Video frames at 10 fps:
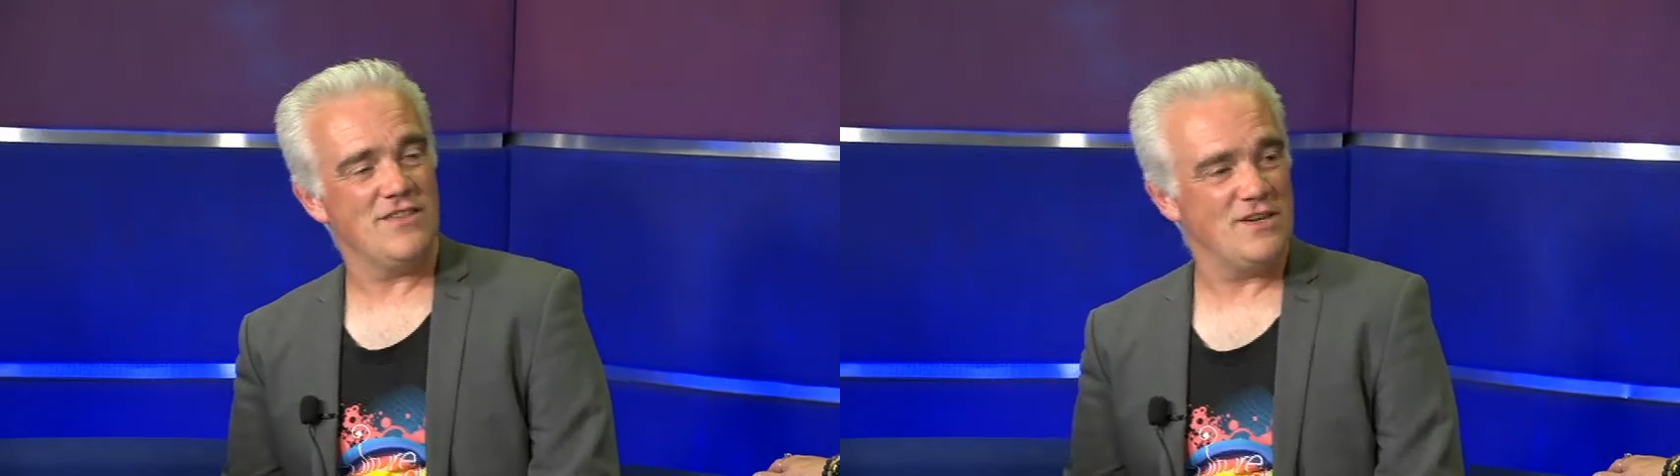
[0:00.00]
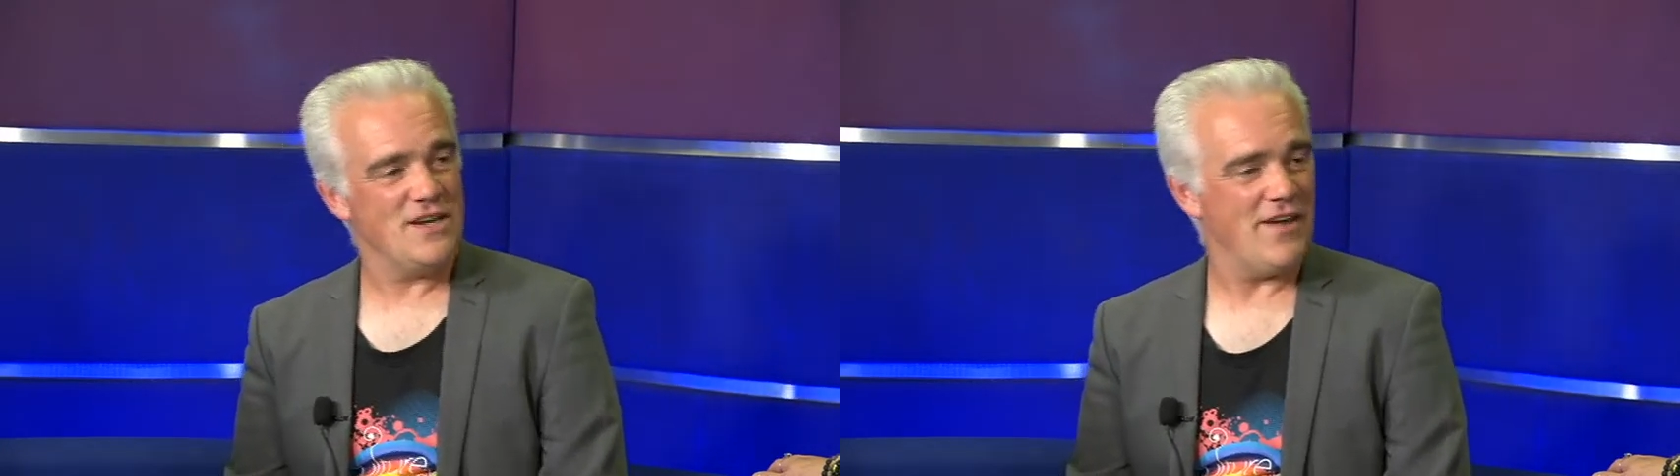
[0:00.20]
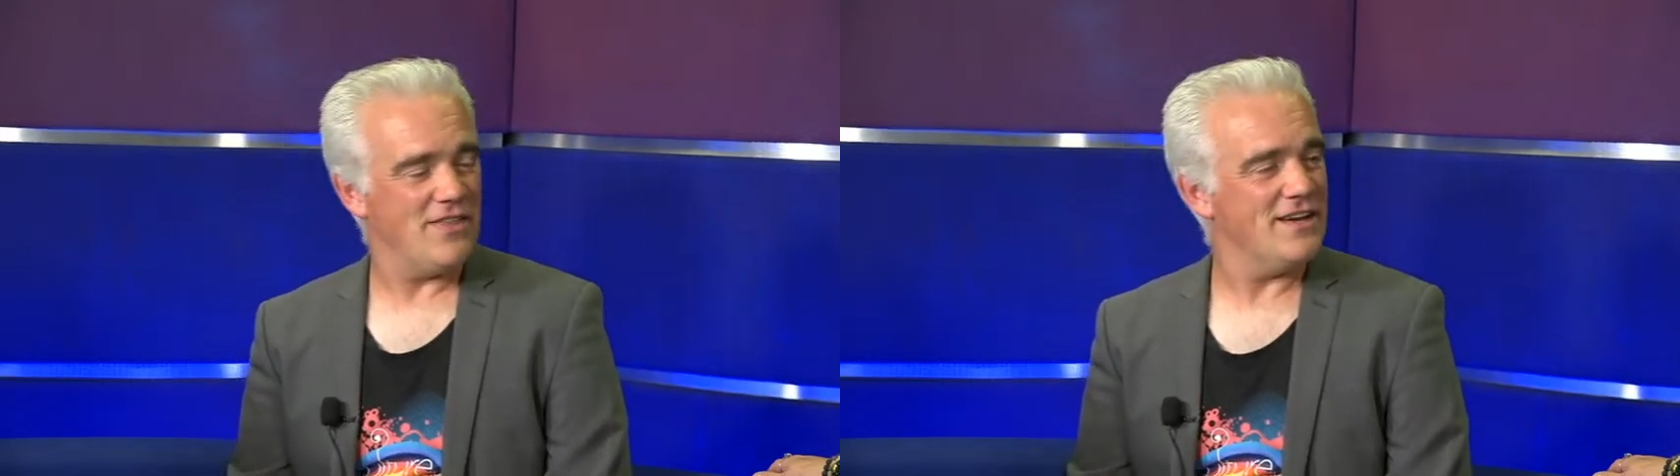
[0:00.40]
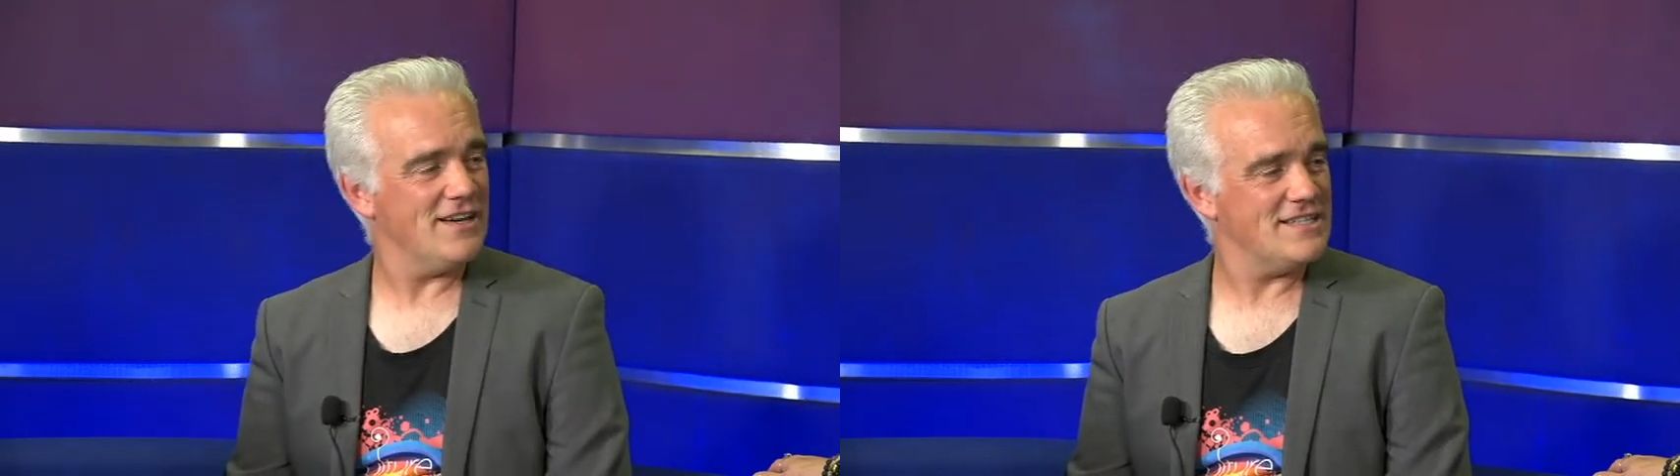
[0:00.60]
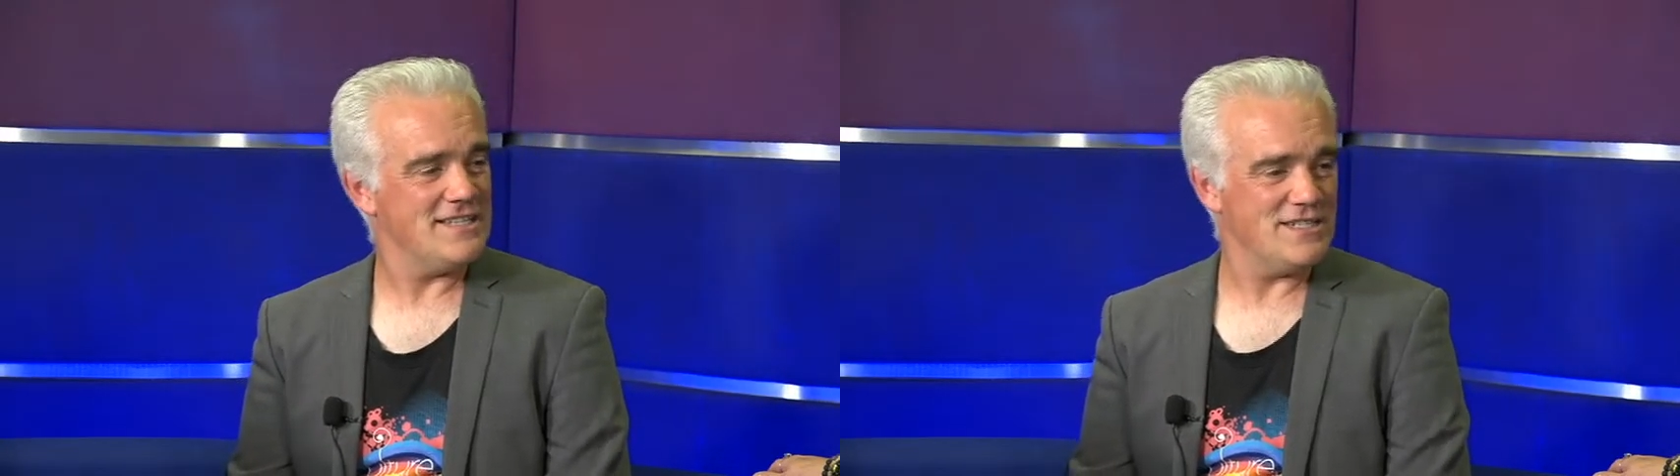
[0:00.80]
you know the
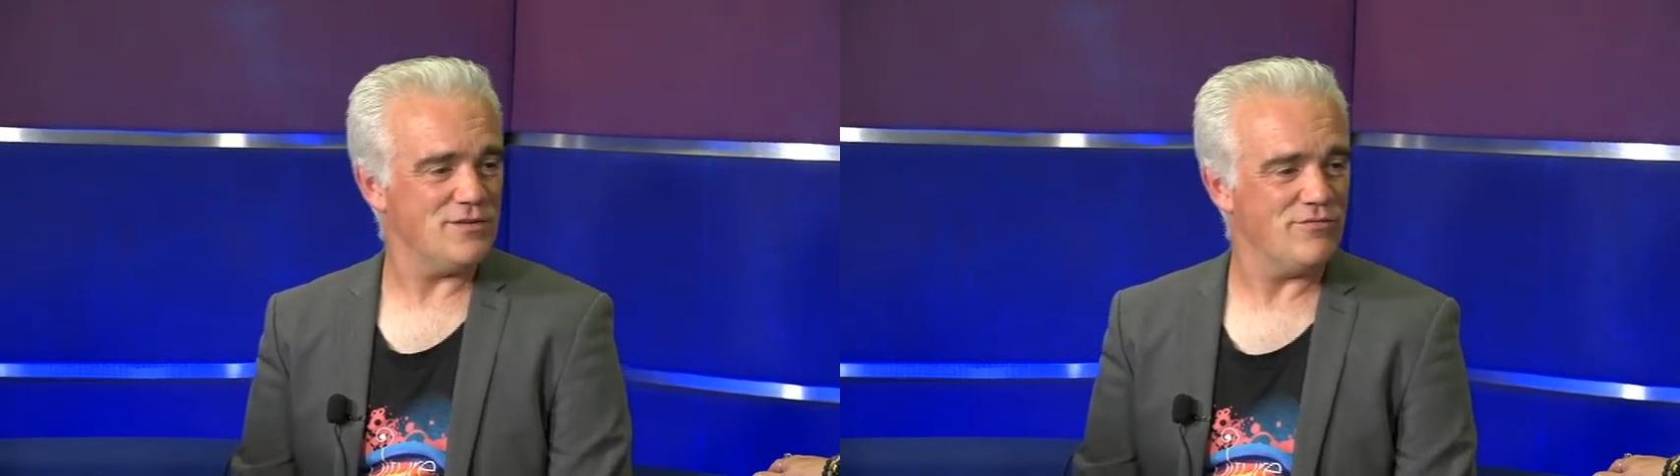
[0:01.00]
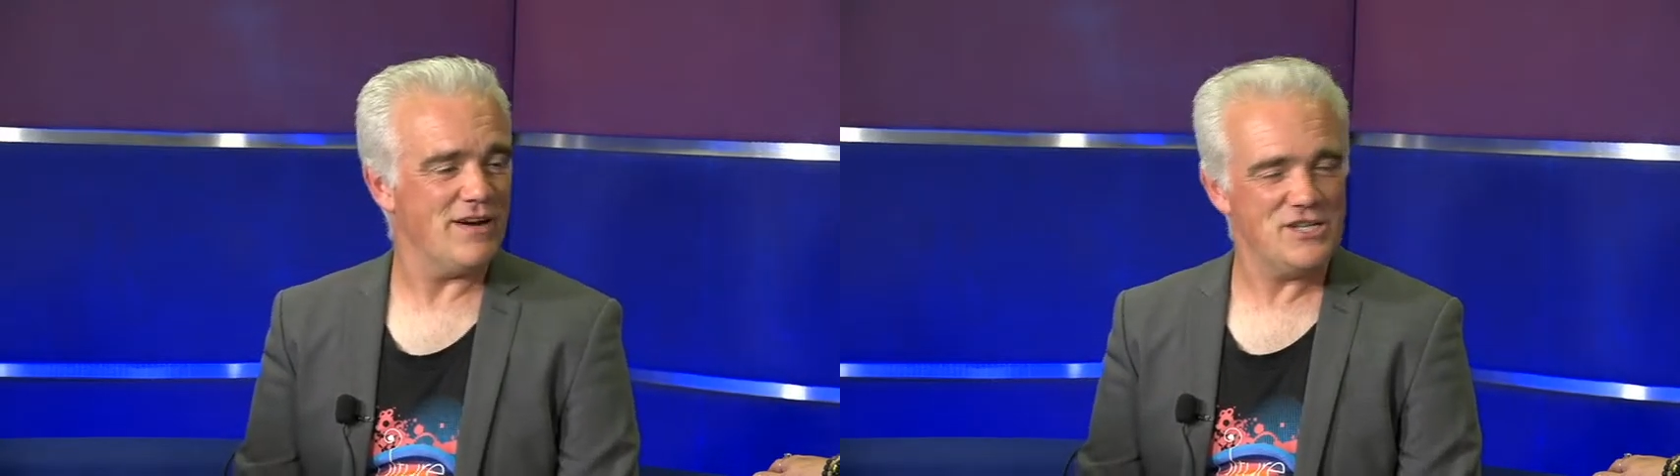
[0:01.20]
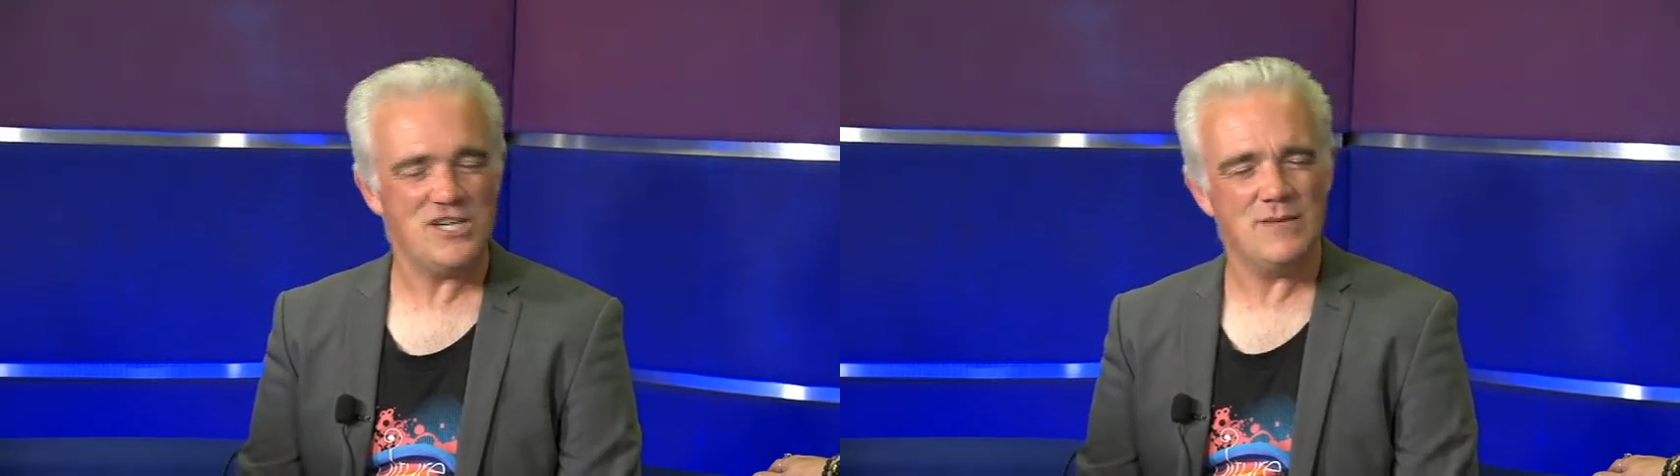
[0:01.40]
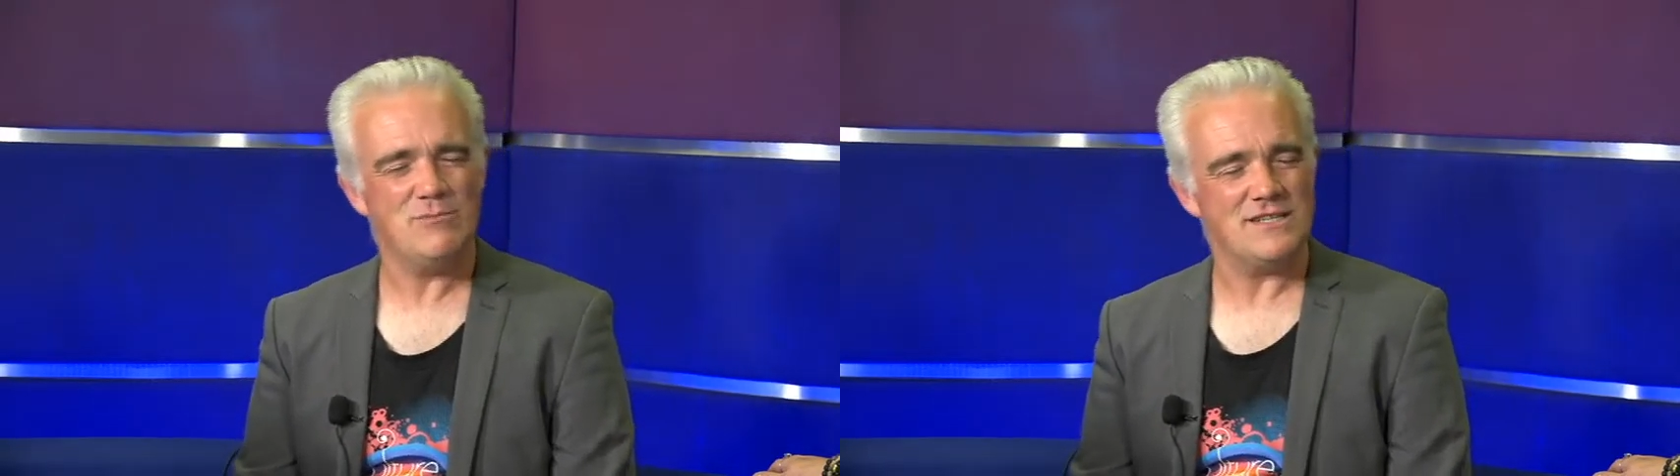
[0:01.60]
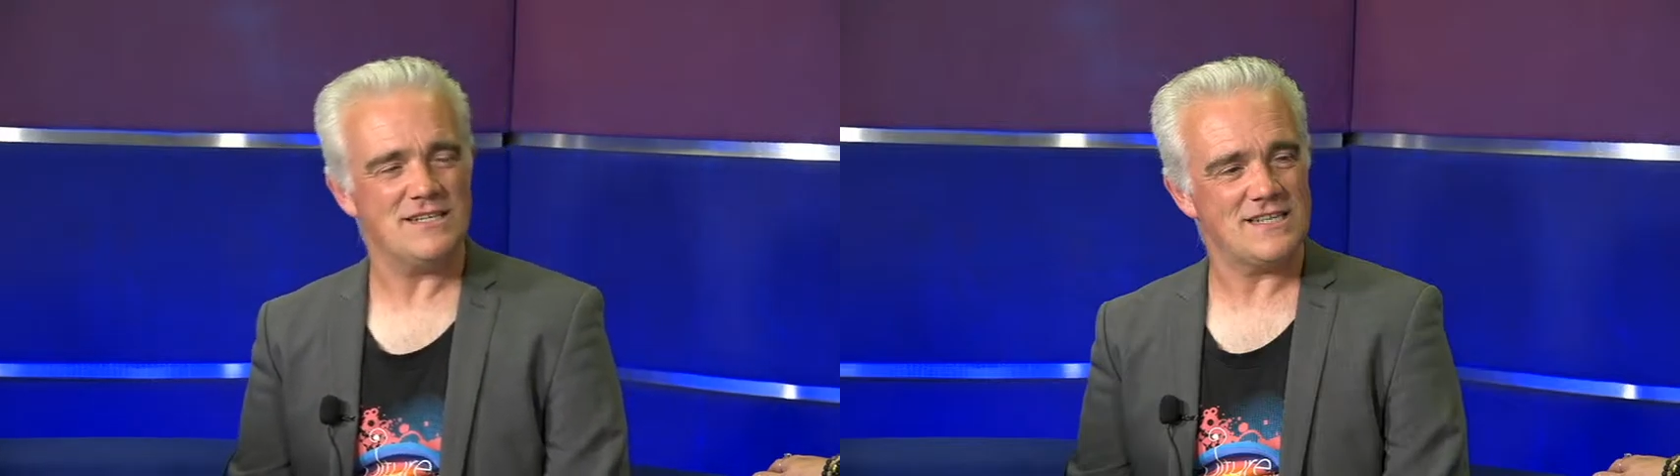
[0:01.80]
nicest of
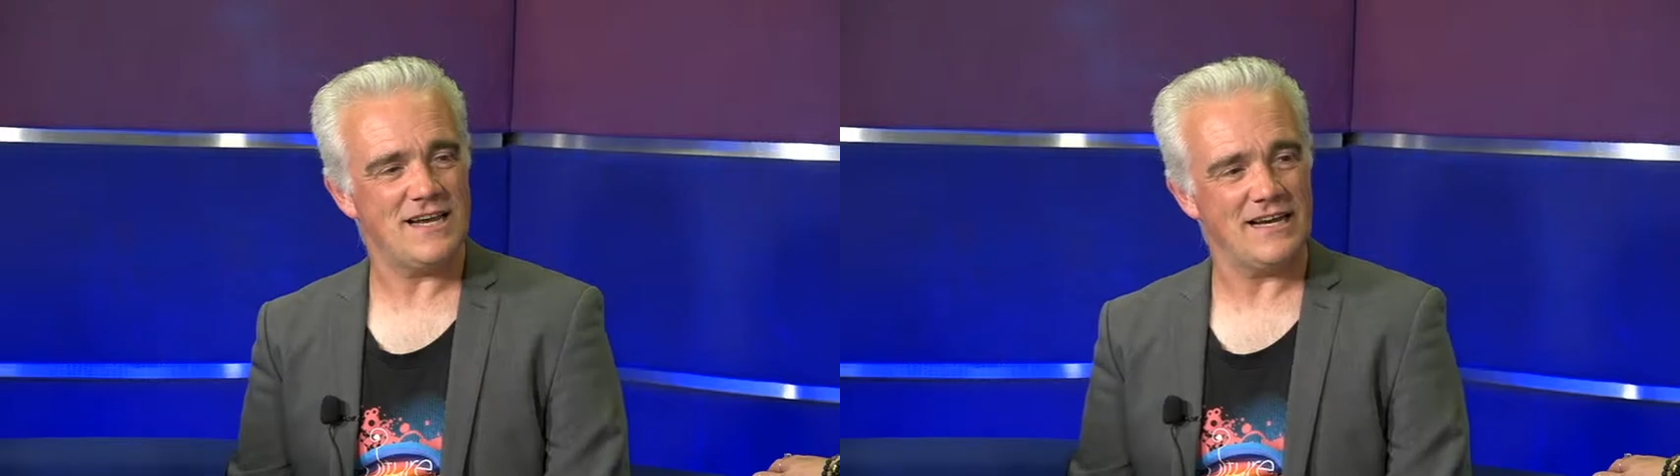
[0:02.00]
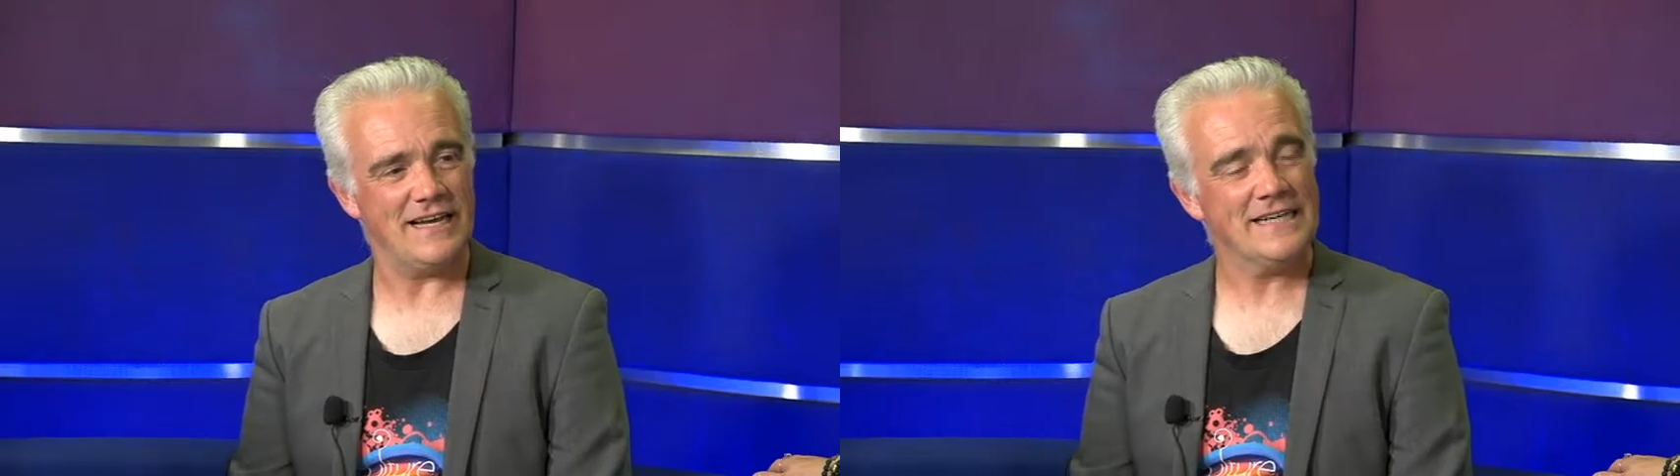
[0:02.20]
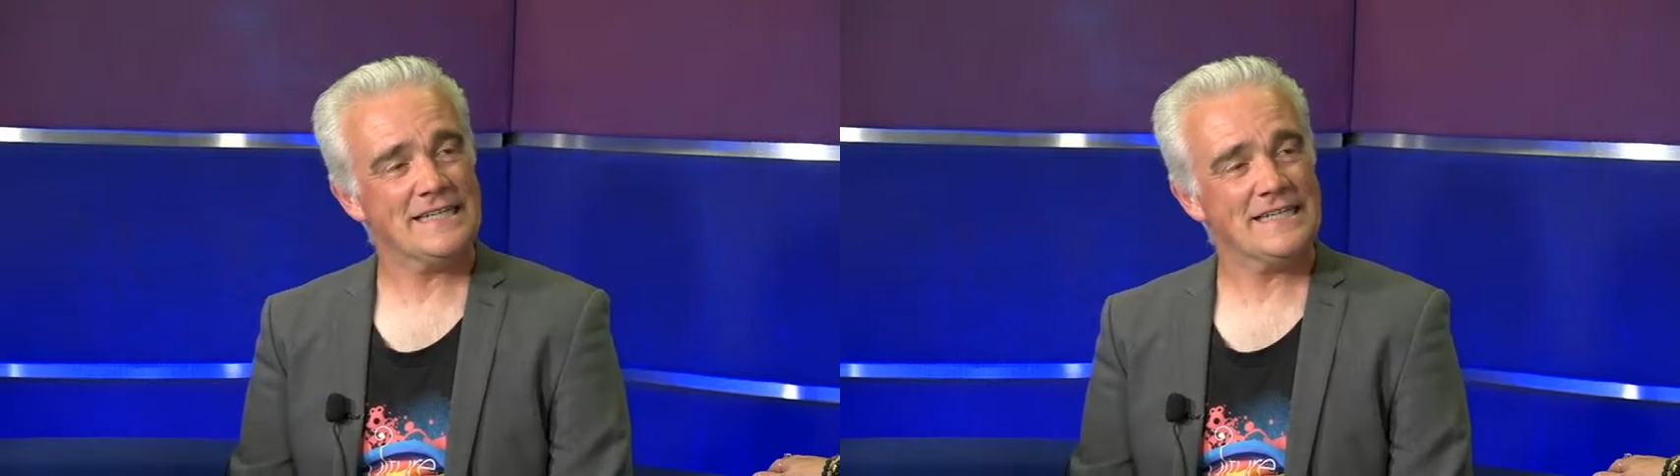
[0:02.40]
regimes exactly.